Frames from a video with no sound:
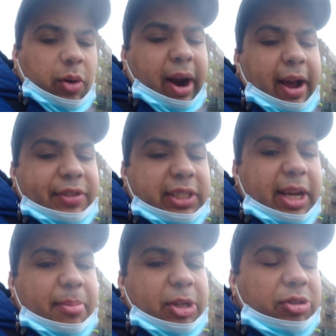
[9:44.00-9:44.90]
or have the
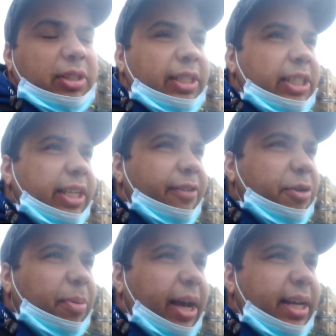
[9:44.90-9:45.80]
same interest as
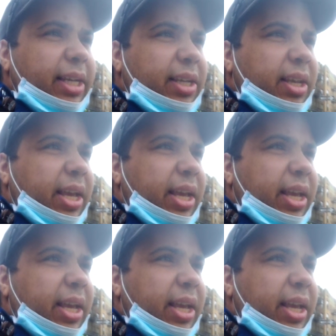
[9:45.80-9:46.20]
everybody.